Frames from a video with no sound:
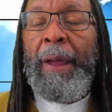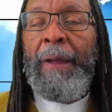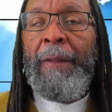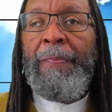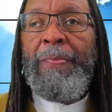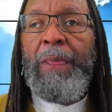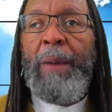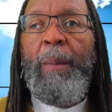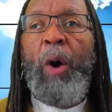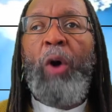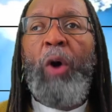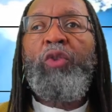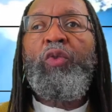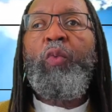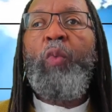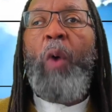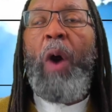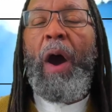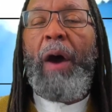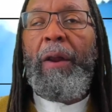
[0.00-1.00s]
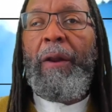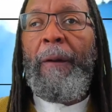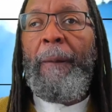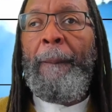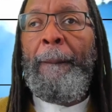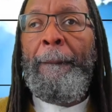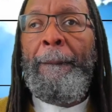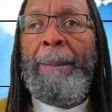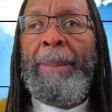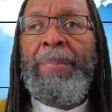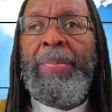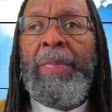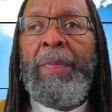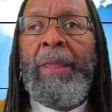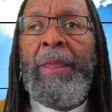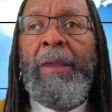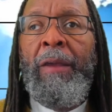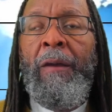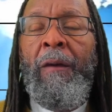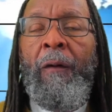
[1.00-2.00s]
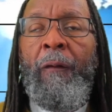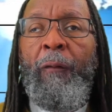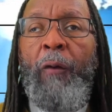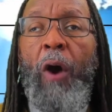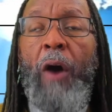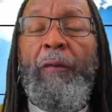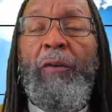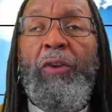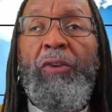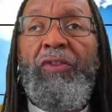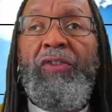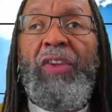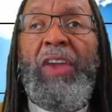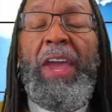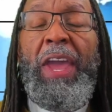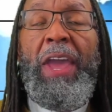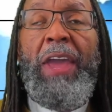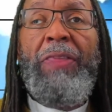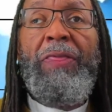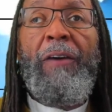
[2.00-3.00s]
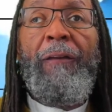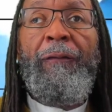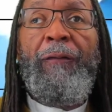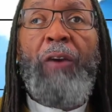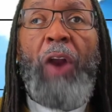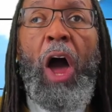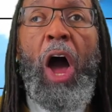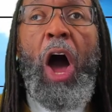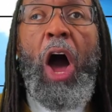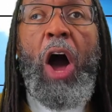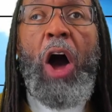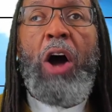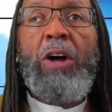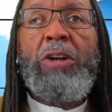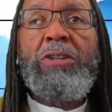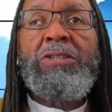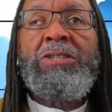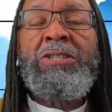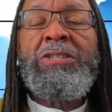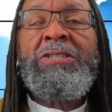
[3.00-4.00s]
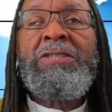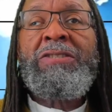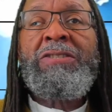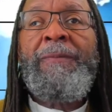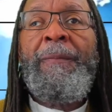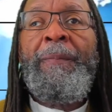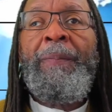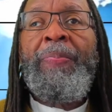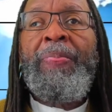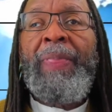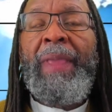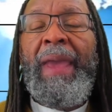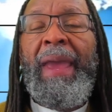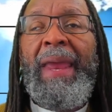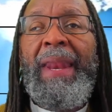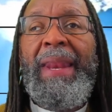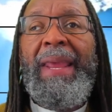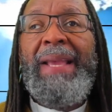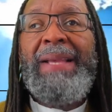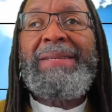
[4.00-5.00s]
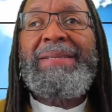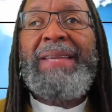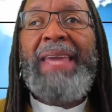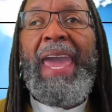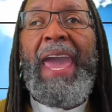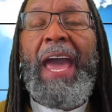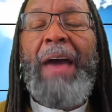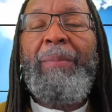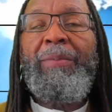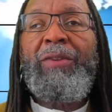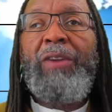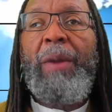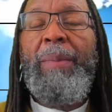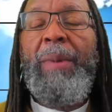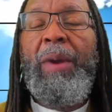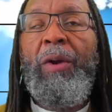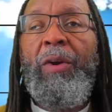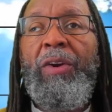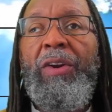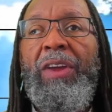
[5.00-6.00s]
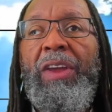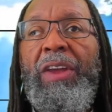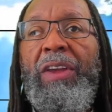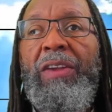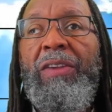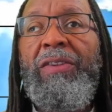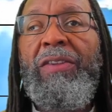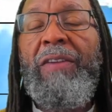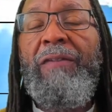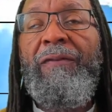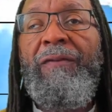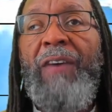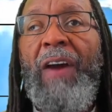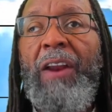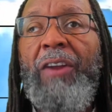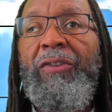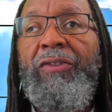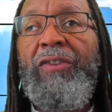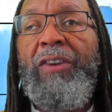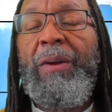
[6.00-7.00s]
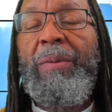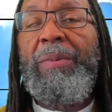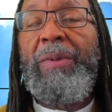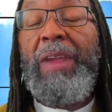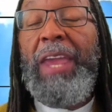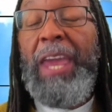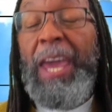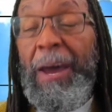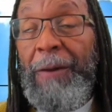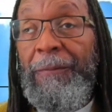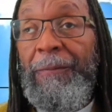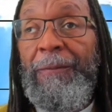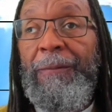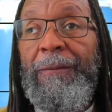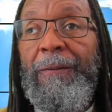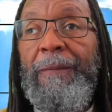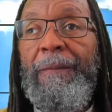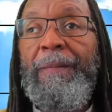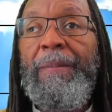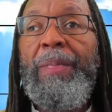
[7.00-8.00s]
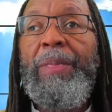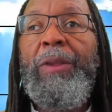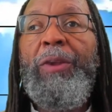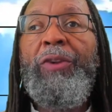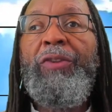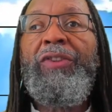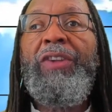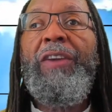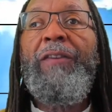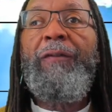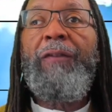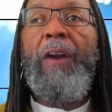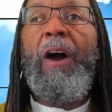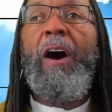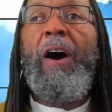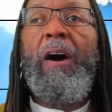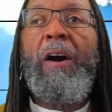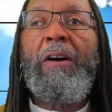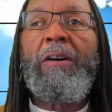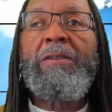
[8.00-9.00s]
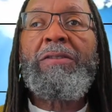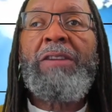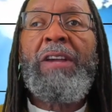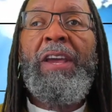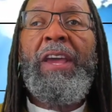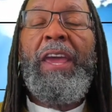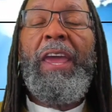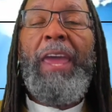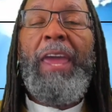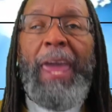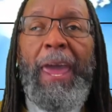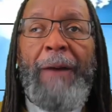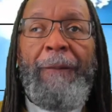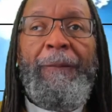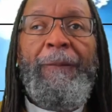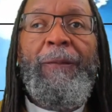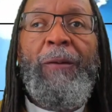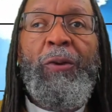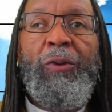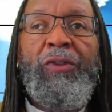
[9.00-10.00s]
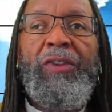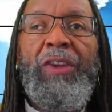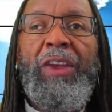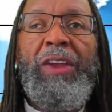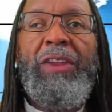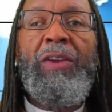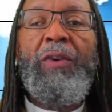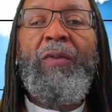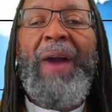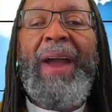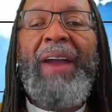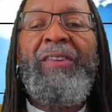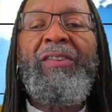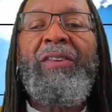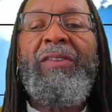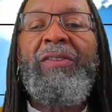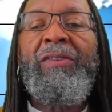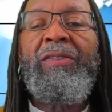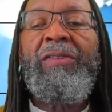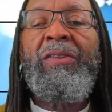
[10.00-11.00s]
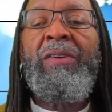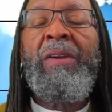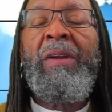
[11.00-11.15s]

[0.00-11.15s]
The most water. For if you see the flaws in these camps, communities, and fellowships, if you see flaws, if you see directions